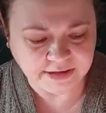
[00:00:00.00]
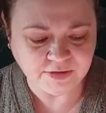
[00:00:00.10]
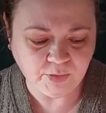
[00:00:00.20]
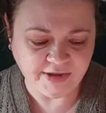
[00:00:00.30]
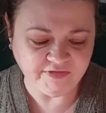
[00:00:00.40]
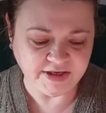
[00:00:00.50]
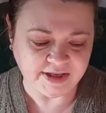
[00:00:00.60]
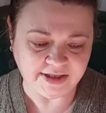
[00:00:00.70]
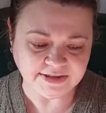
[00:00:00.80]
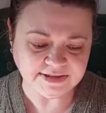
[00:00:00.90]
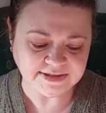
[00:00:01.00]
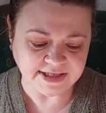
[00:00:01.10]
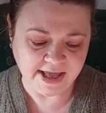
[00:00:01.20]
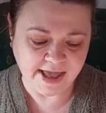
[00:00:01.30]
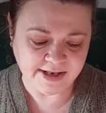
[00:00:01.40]
Wave in ends
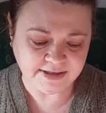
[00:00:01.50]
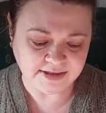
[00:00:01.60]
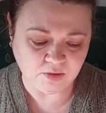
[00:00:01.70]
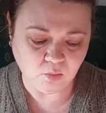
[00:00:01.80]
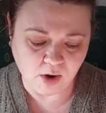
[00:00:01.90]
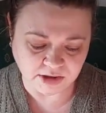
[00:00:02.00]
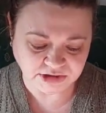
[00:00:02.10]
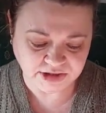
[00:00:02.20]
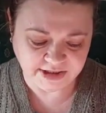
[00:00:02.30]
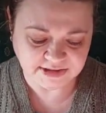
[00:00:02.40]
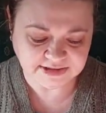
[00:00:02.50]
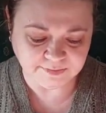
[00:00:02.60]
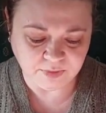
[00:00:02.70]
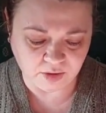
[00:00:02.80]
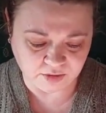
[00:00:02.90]
and wash this,
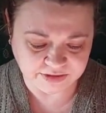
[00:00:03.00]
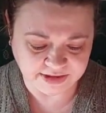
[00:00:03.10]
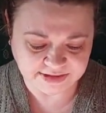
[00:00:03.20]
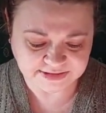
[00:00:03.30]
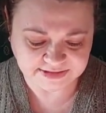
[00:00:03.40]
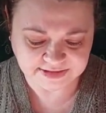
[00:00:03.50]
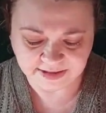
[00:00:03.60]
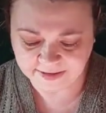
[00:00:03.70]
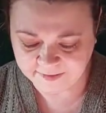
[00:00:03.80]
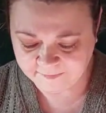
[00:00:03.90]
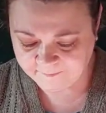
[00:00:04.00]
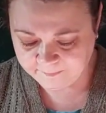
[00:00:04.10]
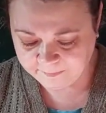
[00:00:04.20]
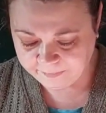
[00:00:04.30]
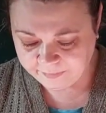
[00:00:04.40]
block this,
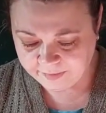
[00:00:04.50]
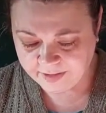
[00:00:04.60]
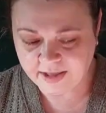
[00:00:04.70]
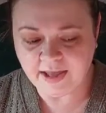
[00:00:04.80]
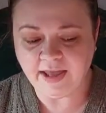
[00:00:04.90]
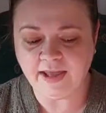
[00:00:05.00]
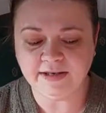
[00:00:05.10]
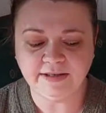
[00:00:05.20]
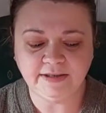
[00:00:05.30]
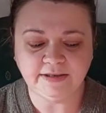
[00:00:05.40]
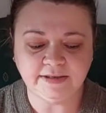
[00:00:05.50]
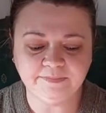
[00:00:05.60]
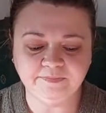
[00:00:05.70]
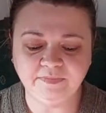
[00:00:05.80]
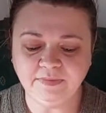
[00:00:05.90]
and
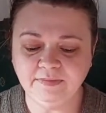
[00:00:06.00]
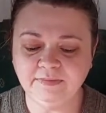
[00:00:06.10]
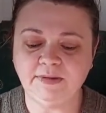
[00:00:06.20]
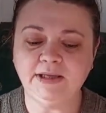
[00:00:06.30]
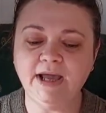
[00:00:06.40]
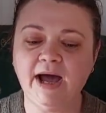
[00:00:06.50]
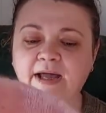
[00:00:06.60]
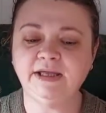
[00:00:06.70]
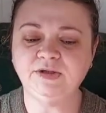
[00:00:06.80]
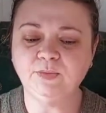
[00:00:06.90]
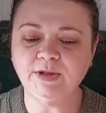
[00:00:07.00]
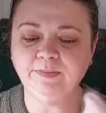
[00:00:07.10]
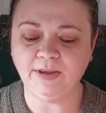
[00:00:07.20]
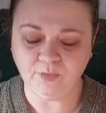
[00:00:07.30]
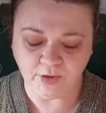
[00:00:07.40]
yeah, it will
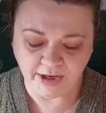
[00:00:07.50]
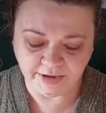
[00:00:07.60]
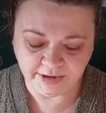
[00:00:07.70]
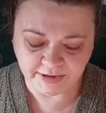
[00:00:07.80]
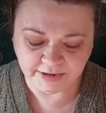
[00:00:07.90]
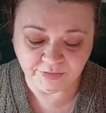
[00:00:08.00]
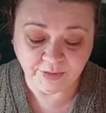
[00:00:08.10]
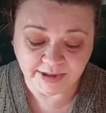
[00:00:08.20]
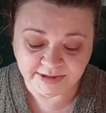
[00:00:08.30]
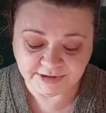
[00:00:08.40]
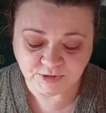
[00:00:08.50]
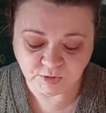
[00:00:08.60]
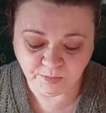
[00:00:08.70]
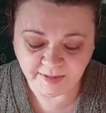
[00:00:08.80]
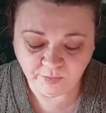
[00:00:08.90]
be ready
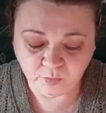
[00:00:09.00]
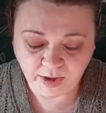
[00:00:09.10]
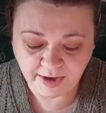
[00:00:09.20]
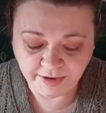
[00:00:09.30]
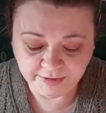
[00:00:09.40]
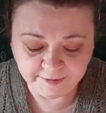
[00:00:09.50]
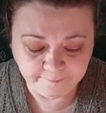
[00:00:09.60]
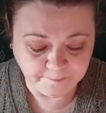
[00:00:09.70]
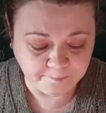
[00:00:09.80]
to be weared